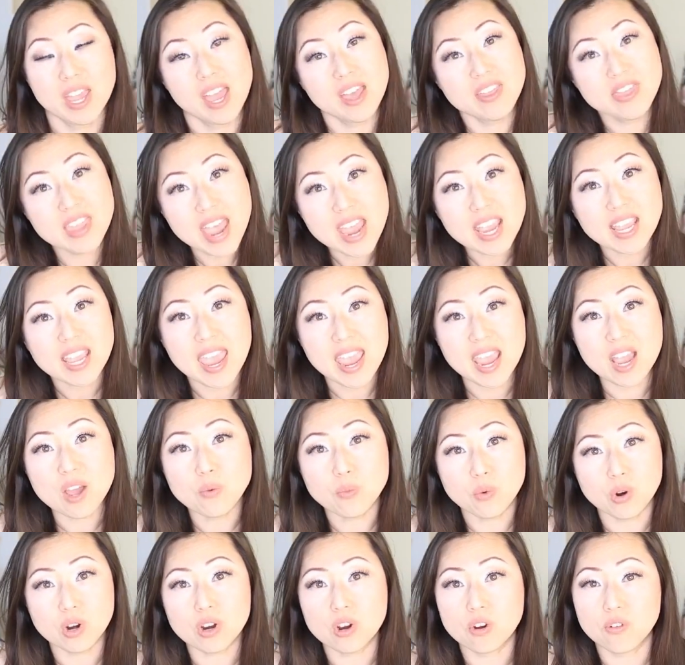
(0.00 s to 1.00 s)
And that
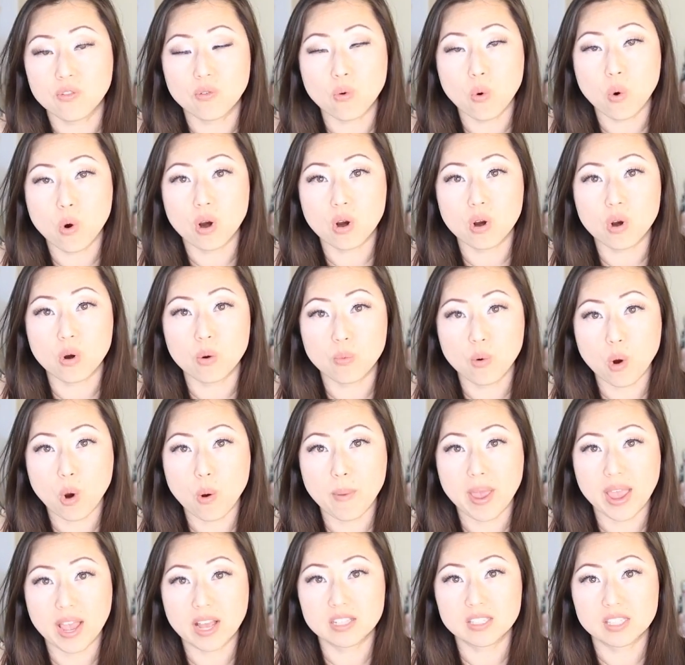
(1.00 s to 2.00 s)
can work for
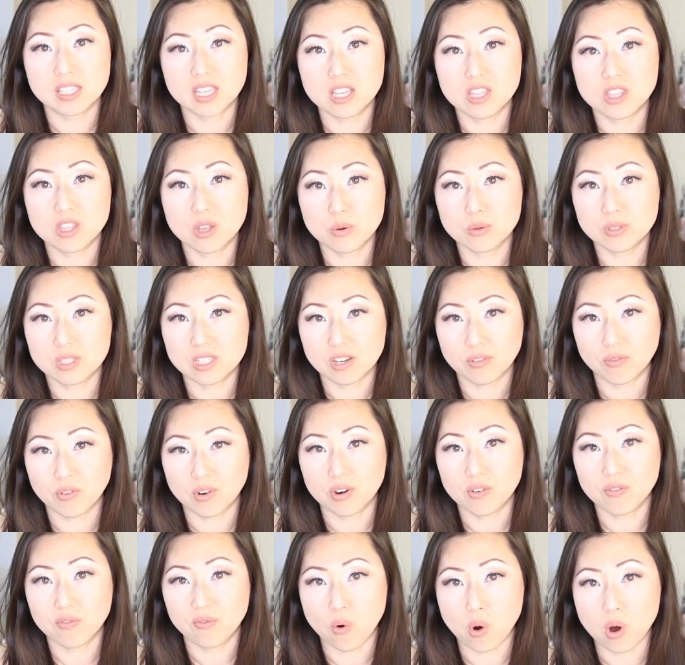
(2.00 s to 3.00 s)
romance in those
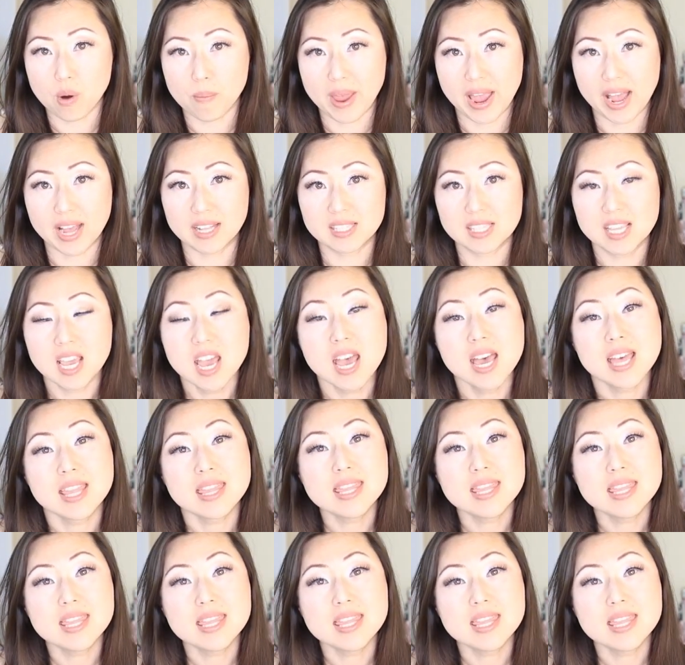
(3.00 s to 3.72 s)
different formats.